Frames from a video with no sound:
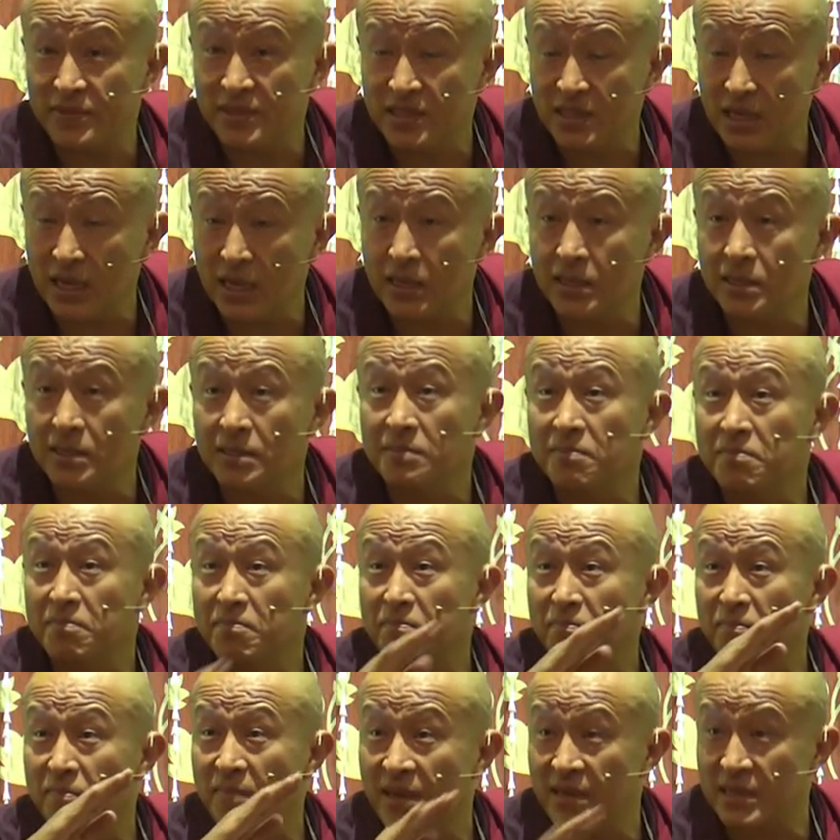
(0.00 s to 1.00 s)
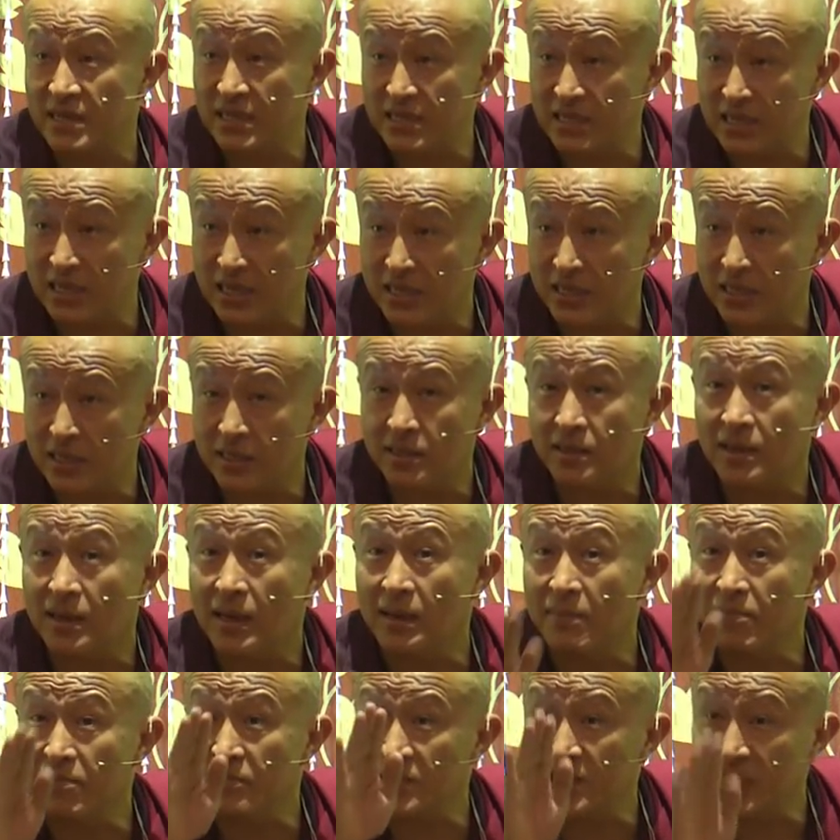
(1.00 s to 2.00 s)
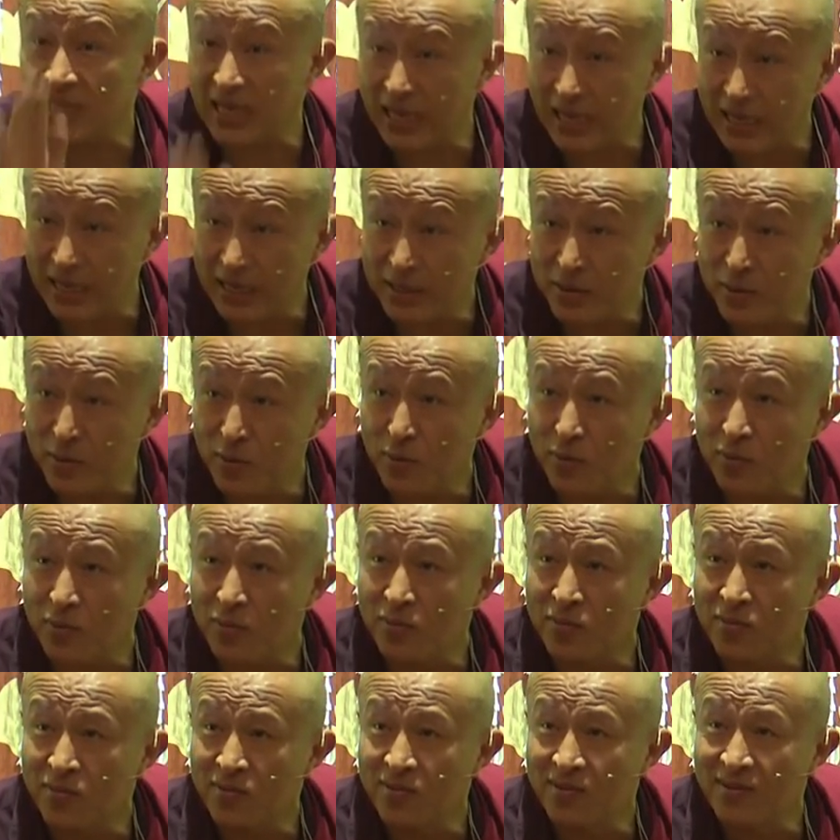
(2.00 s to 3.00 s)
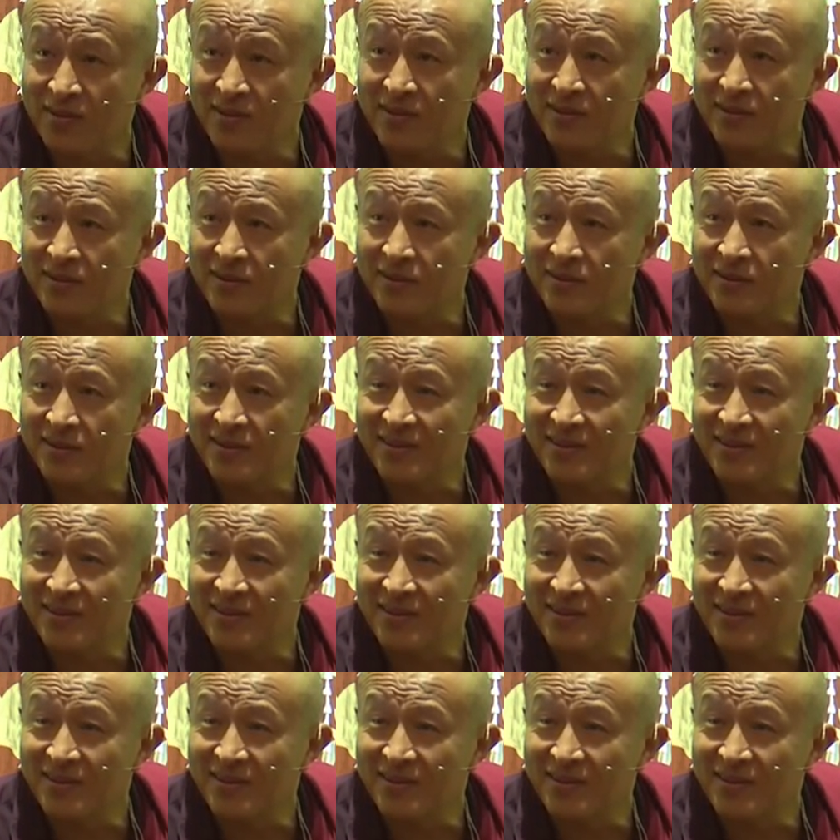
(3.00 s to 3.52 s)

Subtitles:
You have done meditation. I'm telling you.